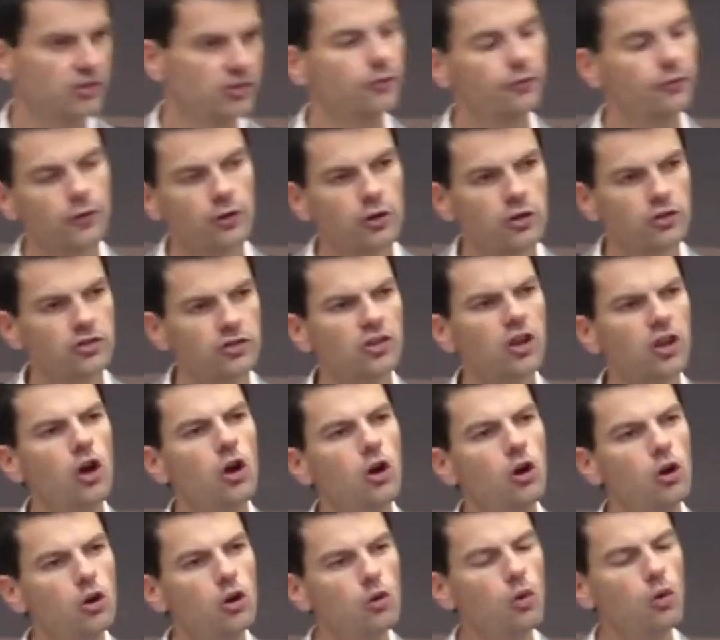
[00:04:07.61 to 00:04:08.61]
First,
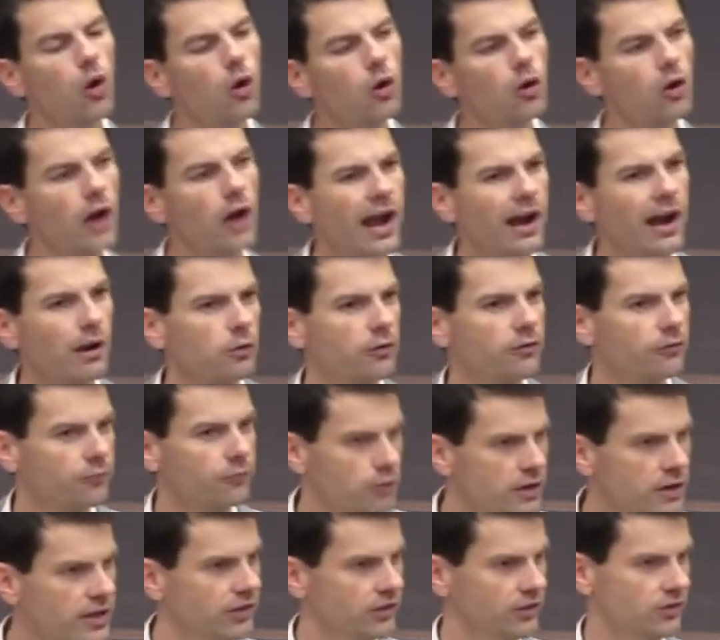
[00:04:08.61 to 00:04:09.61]
who are our
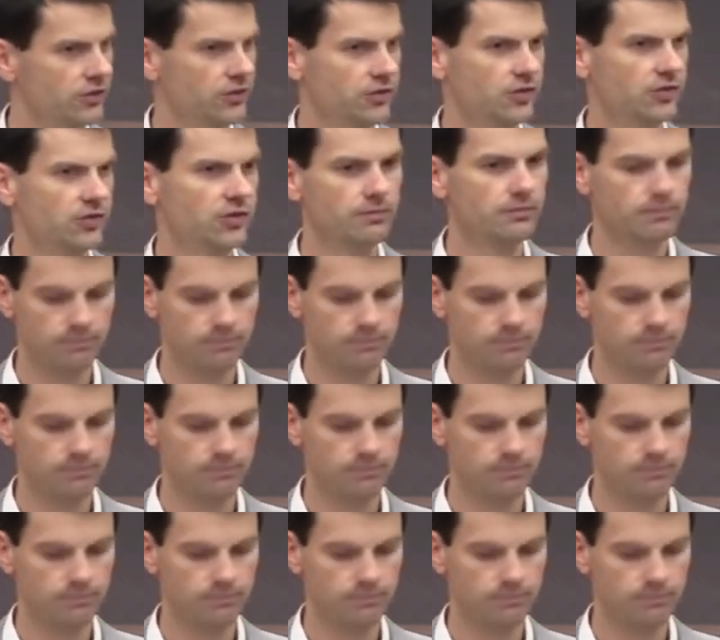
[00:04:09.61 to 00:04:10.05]
friends?